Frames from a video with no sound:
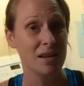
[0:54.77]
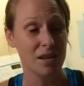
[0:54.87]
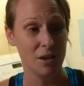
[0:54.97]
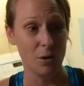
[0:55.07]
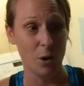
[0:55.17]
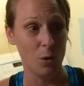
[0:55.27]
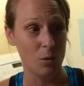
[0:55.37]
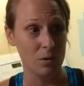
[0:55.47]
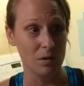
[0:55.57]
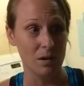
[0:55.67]
you
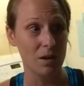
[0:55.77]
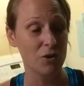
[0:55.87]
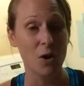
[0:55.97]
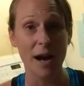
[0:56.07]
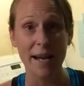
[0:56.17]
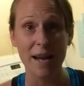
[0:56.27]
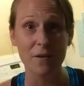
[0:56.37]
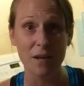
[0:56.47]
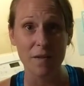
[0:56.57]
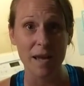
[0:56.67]
know, tried
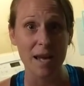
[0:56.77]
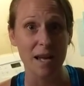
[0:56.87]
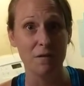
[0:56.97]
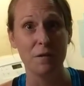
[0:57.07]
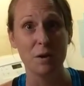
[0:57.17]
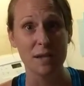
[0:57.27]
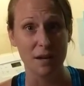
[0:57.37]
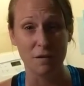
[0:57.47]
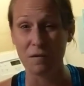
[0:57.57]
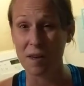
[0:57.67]
everything and feels like
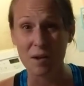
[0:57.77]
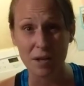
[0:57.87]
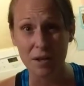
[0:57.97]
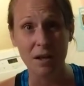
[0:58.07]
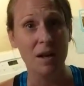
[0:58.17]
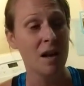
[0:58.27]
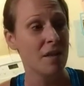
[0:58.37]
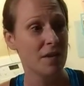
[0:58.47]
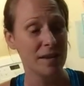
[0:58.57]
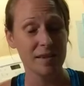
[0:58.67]
a failure,
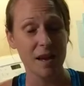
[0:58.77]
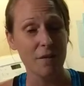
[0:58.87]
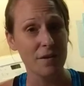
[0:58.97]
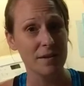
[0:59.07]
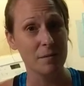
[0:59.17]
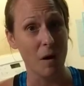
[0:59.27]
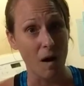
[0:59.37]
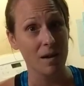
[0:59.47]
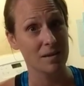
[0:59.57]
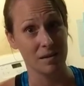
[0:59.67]
this stuff is
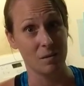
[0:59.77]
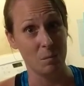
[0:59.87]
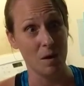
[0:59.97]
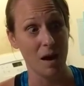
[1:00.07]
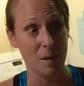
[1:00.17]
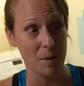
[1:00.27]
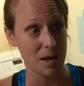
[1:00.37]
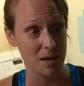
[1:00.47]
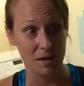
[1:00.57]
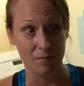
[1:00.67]
awesome. I
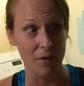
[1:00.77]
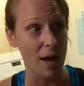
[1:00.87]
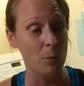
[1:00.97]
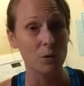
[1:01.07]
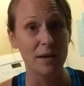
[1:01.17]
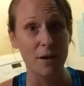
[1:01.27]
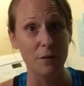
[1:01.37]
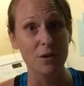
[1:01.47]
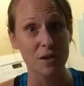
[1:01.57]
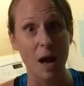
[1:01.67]
mean, I will
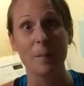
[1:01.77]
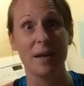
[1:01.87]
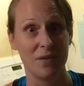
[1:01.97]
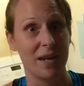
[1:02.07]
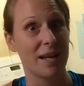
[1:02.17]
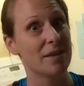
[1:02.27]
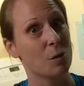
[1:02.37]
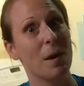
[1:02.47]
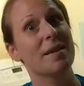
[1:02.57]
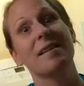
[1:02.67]
never stop giving it
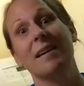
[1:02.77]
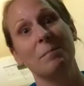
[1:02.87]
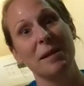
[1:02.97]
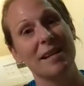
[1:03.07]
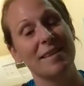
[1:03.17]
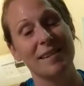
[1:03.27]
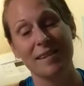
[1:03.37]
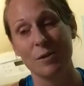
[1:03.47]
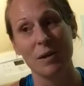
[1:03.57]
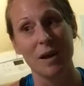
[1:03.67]
to my son because
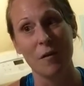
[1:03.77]
he's doing